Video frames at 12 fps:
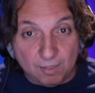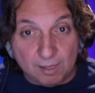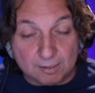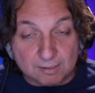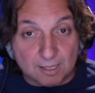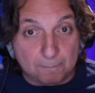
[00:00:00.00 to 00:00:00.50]

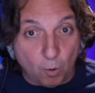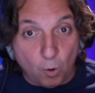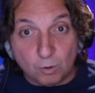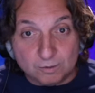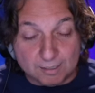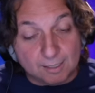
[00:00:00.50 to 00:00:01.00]
things that
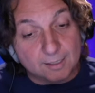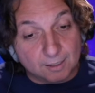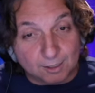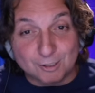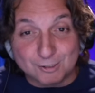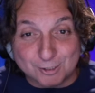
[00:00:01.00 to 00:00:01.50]
Paul did. And
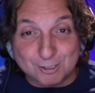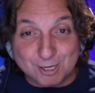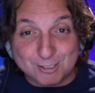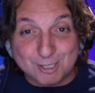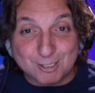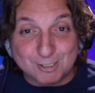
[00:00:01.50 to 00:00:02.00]
I'm going to
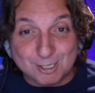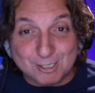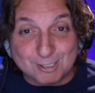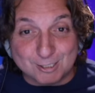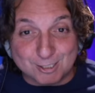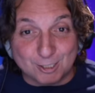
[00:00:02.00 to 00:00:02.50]
suggest that
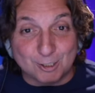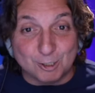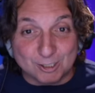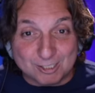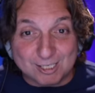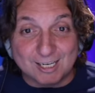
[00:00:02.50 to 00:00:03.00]
Jesus did. You're
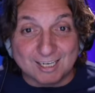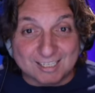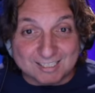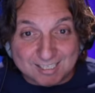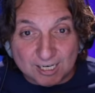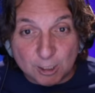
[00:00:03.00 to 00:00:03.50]
going to see a
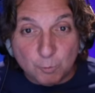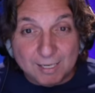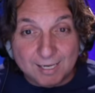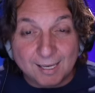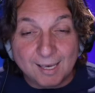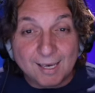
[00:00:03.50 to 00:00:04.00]

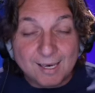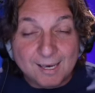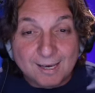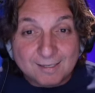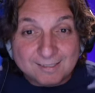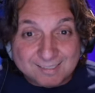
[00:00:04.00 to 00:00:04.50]
continuing,
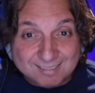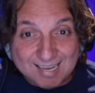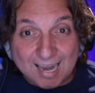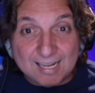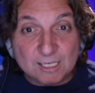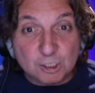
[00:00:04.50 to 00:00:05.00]

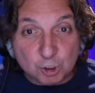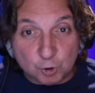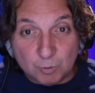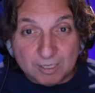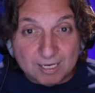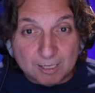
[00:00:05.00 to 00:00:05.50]
steady
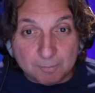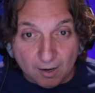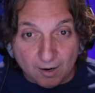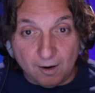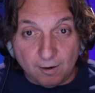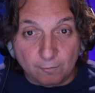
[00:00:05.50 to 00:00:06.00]
stream
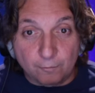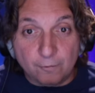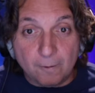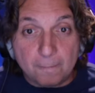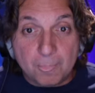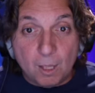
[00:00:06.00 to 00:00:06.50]
of
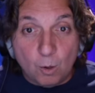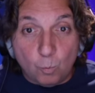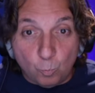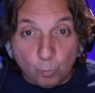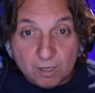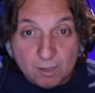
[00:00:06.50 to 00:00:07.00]

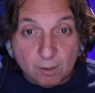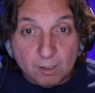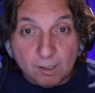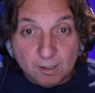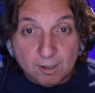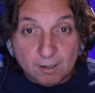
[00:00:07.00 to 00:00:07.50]

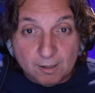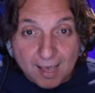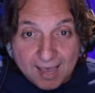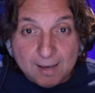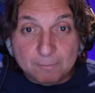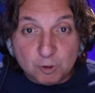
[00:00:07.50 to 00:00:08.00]
we
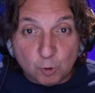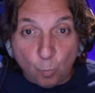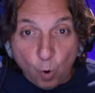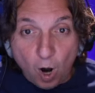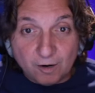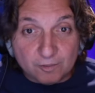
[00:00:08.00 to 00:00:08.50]
aim to
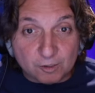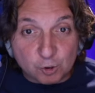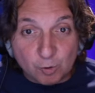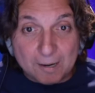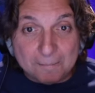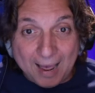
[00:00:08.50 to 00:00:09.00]
walk the
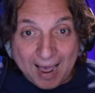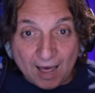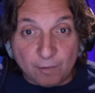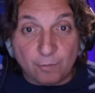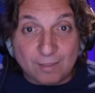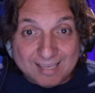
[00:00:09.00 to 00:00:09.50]
straight
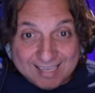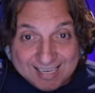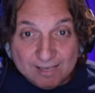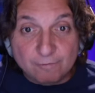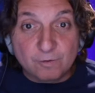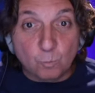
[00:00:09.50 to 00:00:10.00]
path
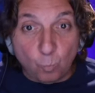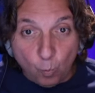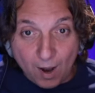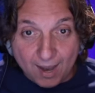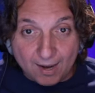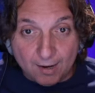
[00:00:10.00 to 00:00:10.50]
even
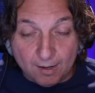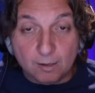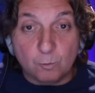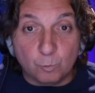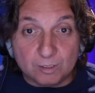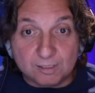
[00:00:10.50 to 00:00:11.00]
when
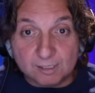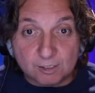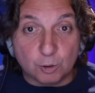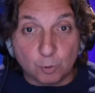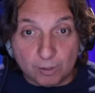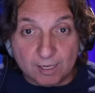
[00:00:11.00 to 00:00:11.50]
we
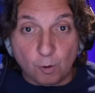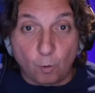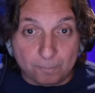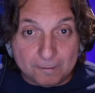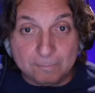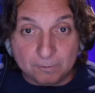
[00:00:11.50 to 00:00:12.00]
disagree
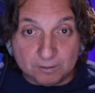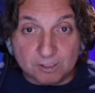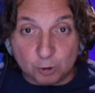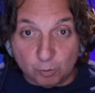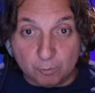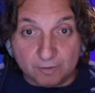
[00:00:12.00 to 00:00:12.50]
or people
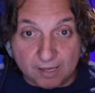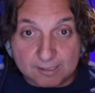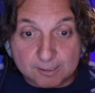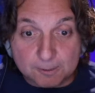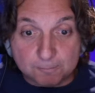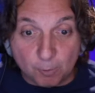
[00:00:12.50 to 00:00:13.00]
disagree with
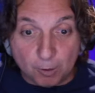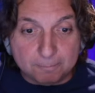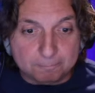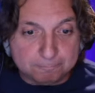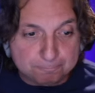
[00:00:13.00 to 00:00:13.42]
us, all right?